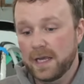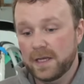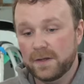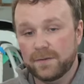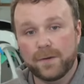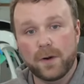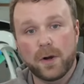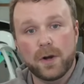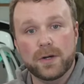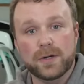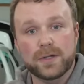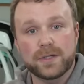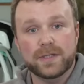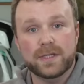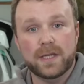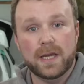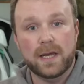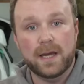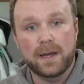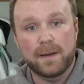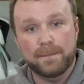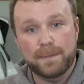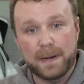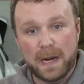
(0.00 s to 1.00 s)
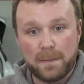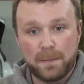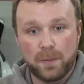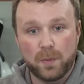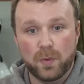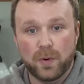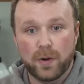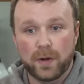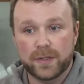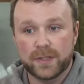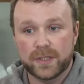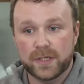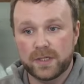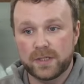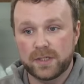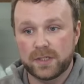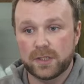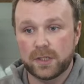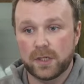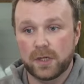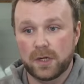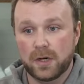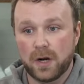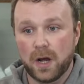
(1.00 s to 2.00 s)
As far as paperwork's
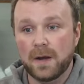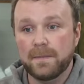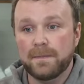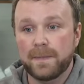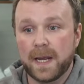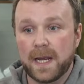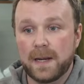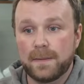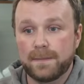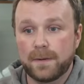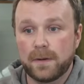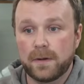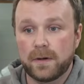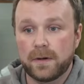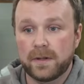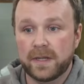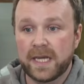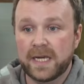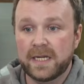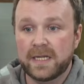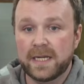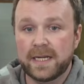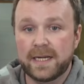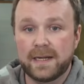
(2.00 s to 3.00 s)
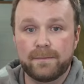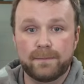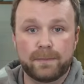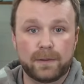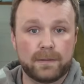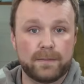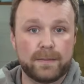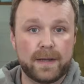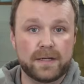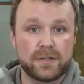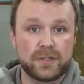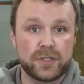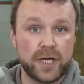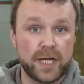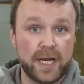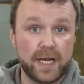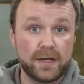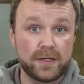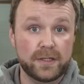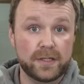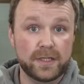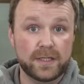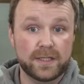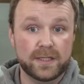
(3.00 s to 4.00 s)
concerned, on paper, they did implement
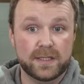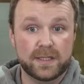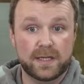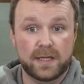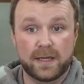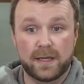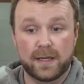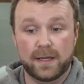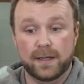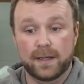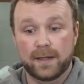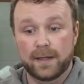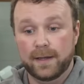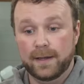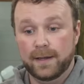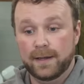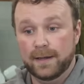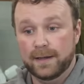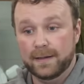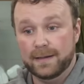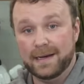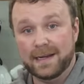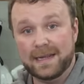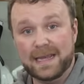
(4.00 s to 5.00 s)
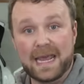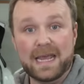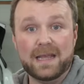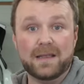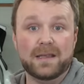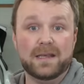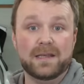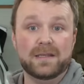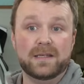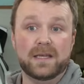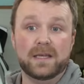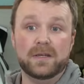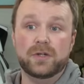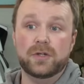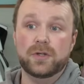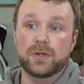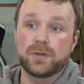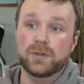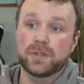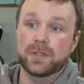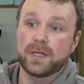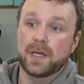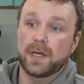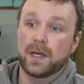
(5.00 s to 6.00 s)
changes to negate these
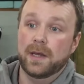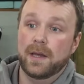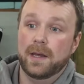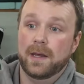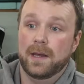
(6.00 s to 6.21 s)
issues.